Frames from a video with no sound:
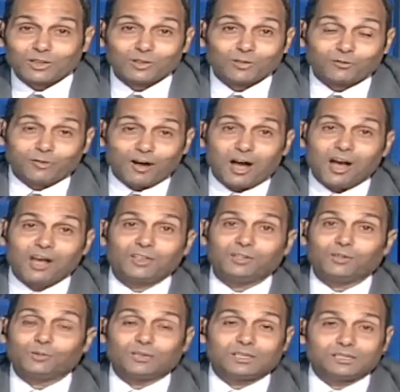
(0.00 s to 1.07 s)
your
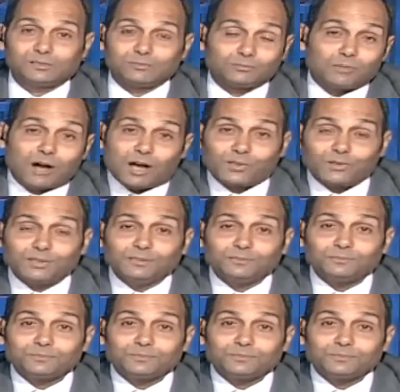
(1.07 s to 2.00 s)
father, with your mother,